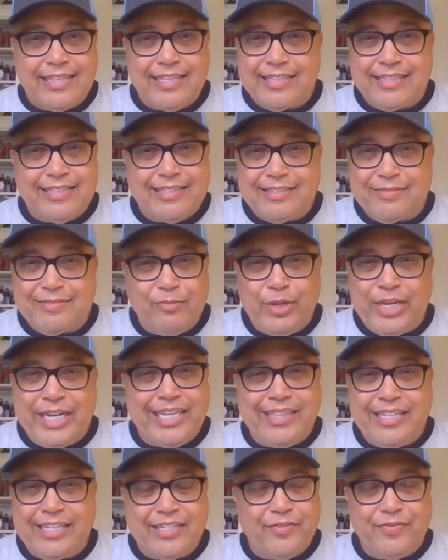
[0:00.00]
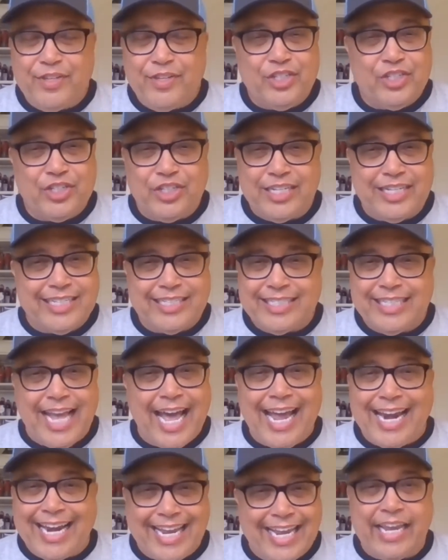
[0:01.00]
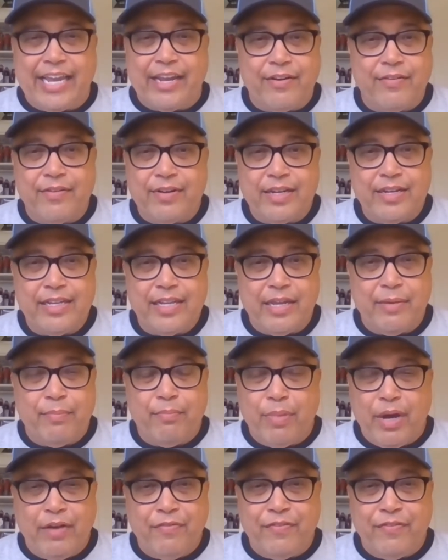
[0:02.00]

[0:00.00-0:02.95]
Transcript: the winning the division is not it. not